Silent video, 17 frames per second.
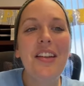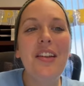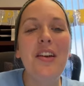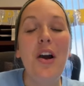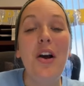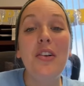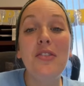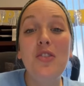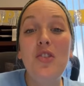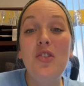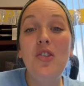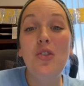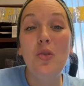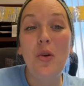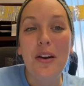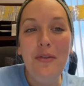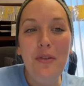God's
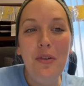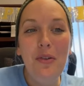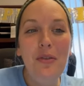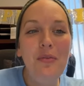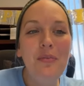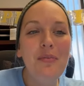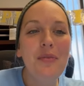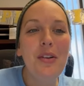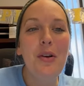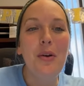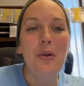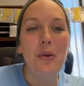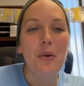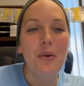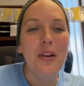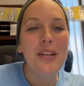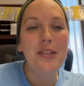joyful,
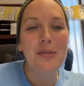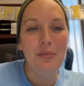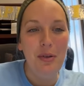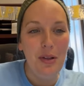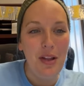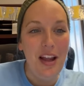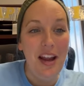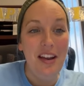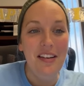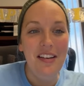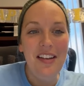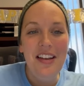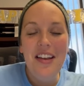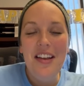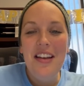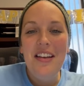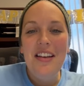glorious plan
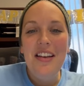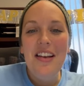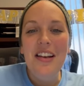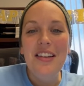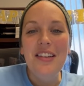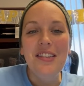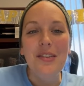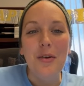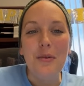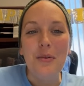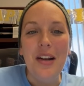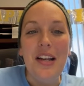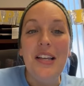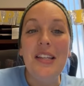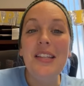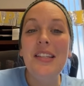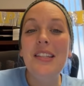is
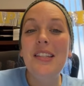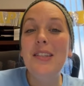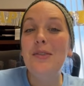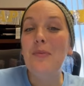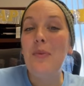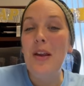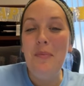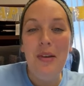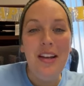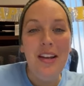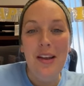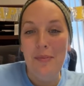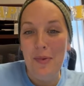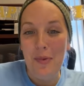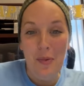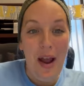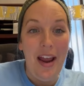already sweeping
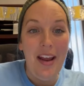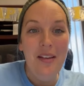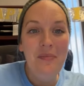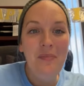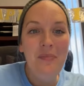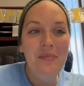him away,